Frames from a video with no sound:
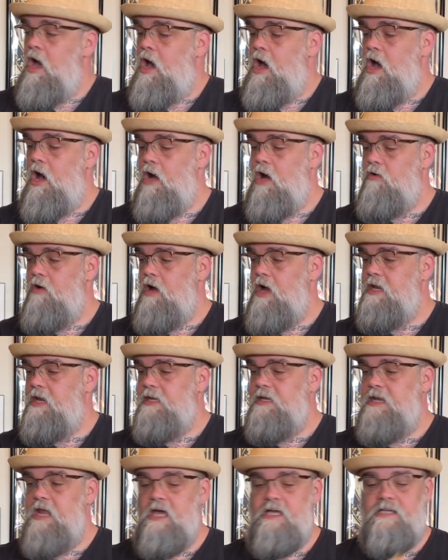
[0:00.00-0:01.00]

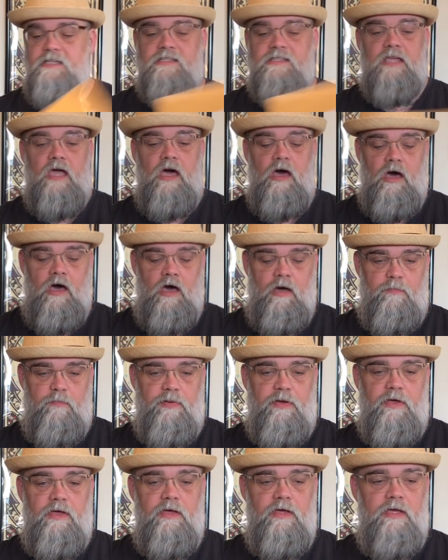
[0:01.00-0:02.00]
Alrighty, next up
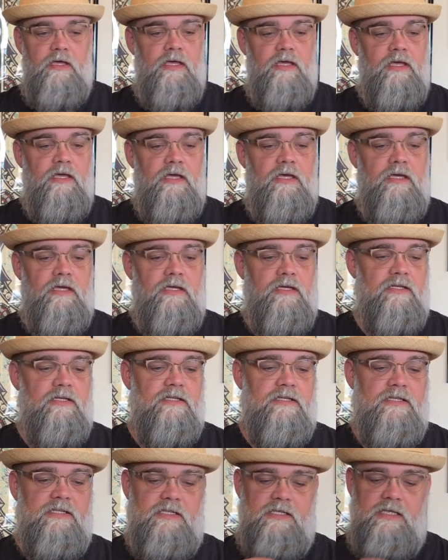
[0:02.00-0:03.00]

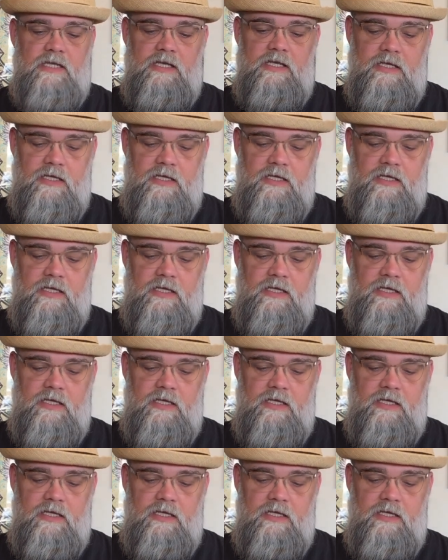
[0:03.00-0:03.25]
is,